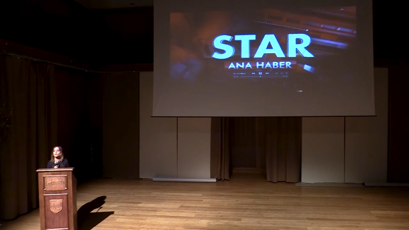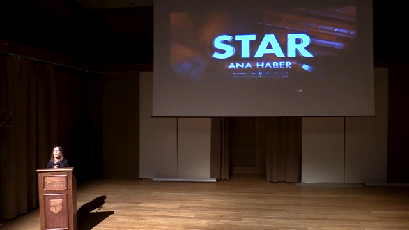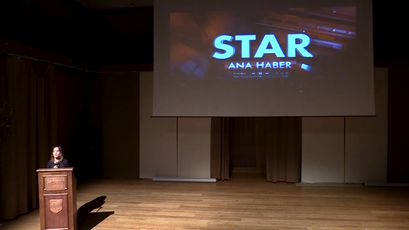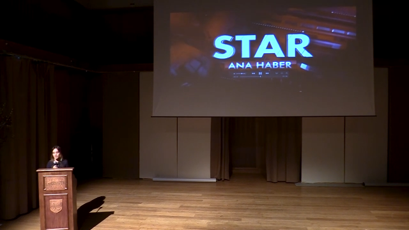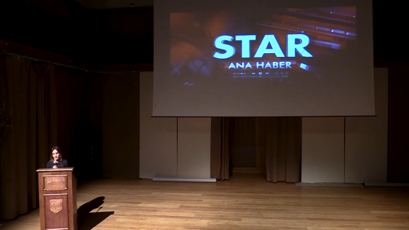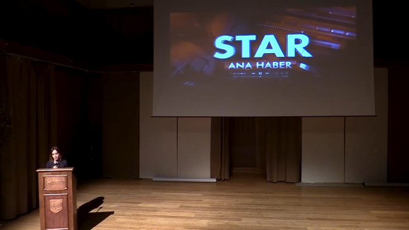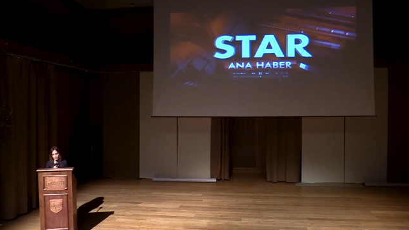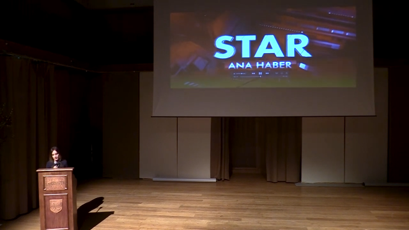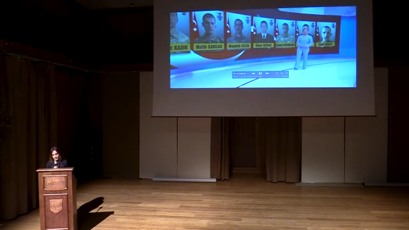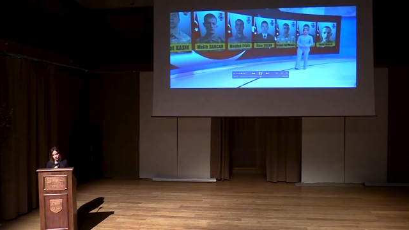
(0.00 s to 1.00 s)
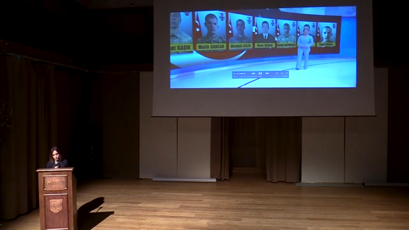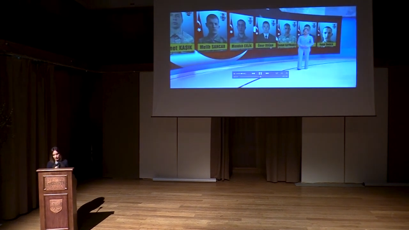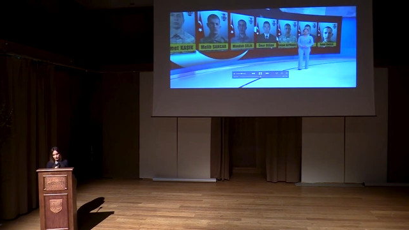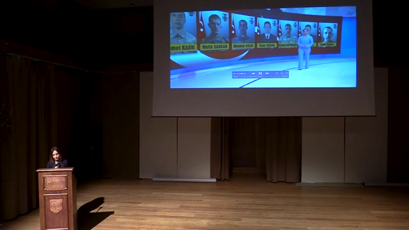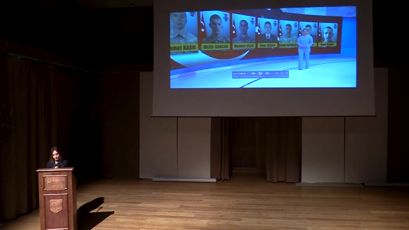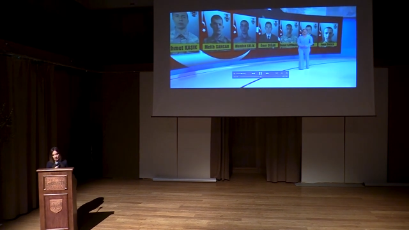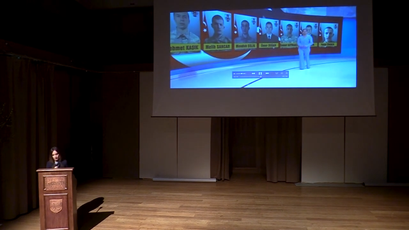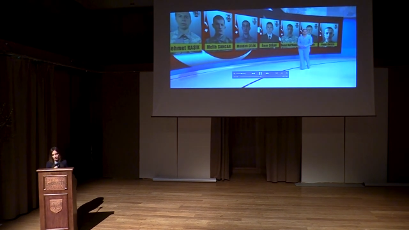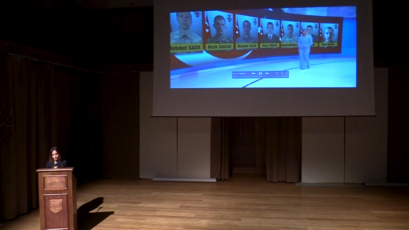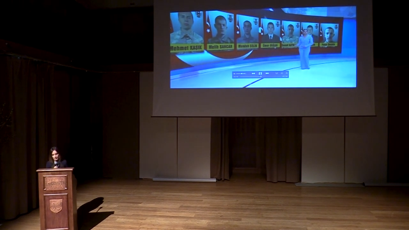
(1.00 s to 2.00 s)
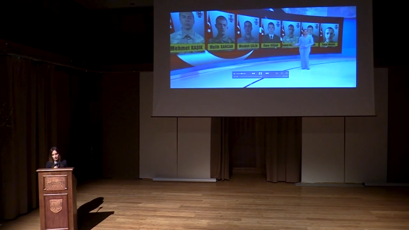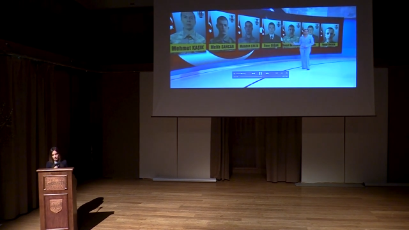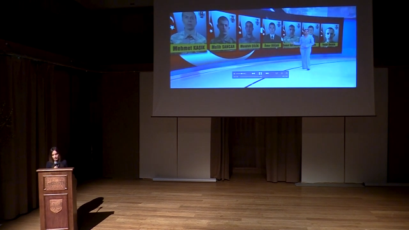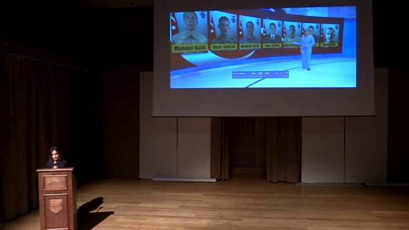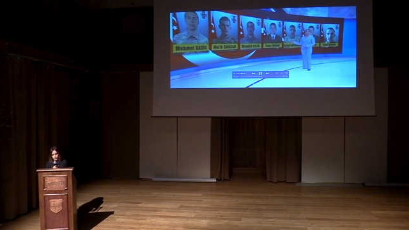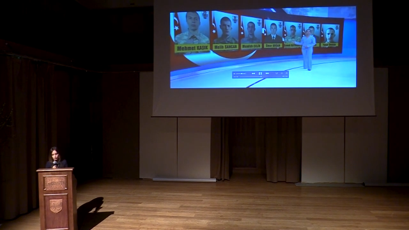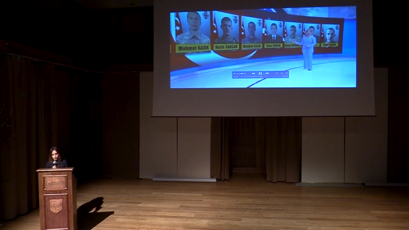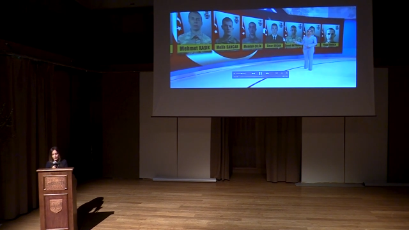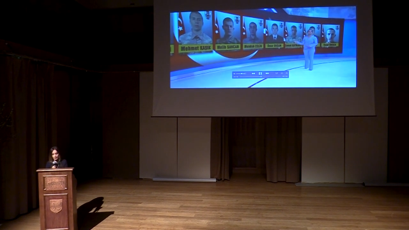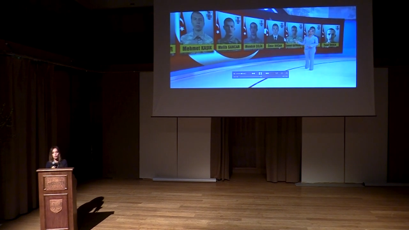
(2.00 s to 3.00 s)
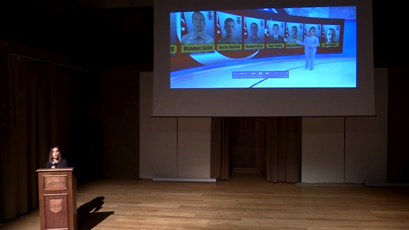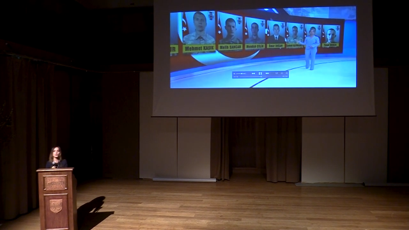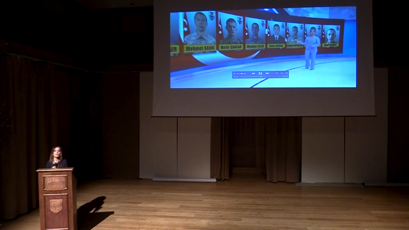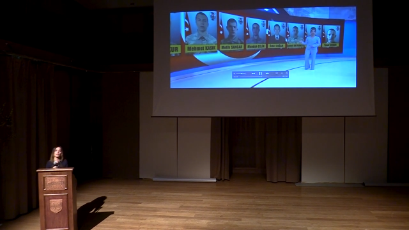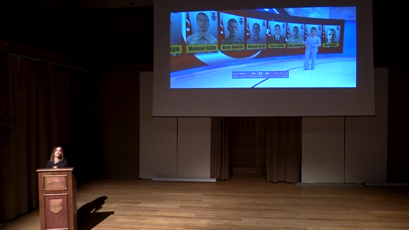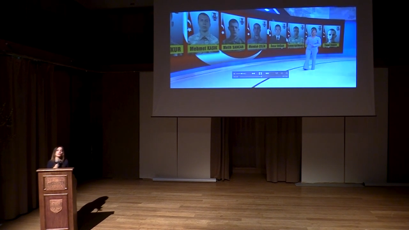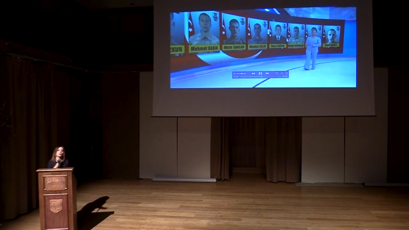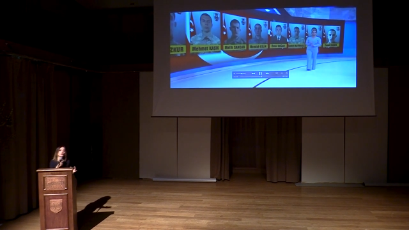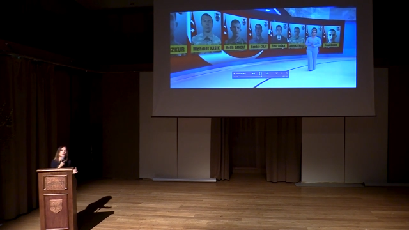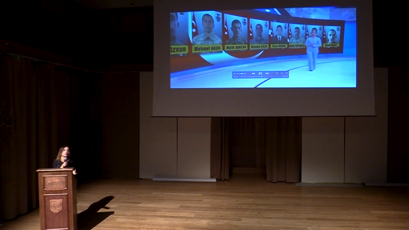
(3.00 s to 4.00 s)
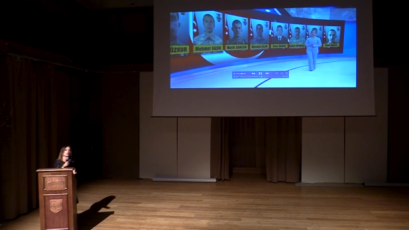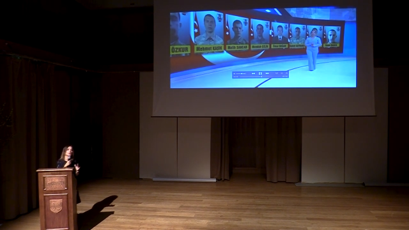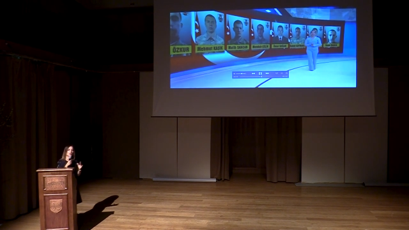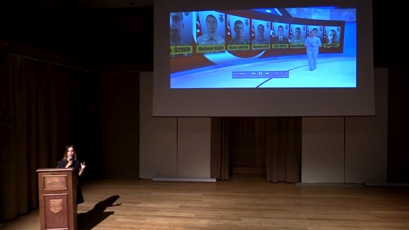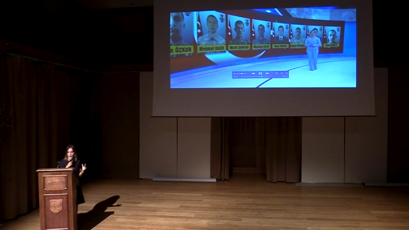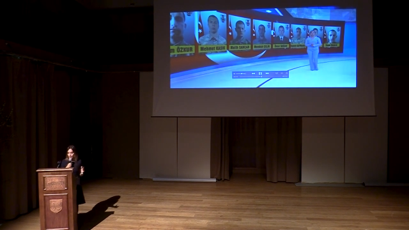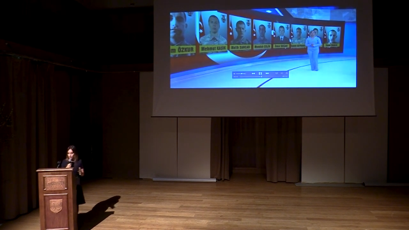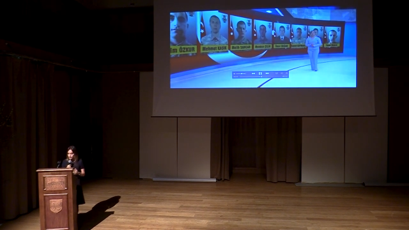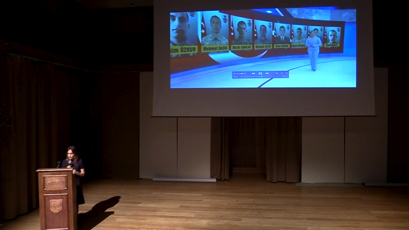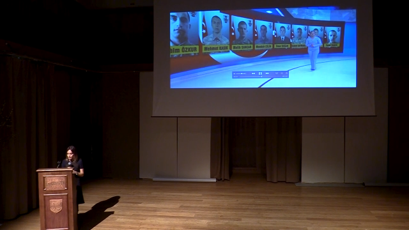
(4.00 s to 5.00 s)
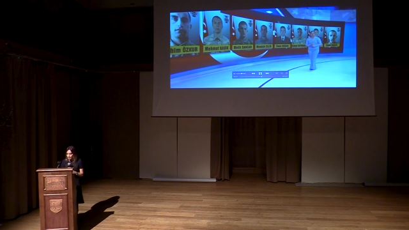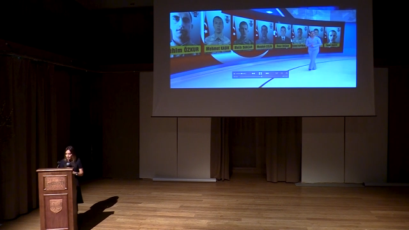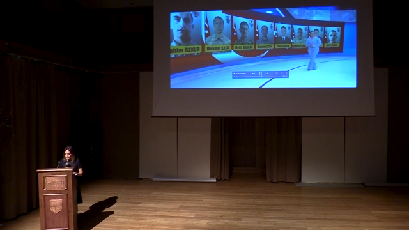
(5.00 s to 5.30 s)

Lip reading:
(no speaker visible)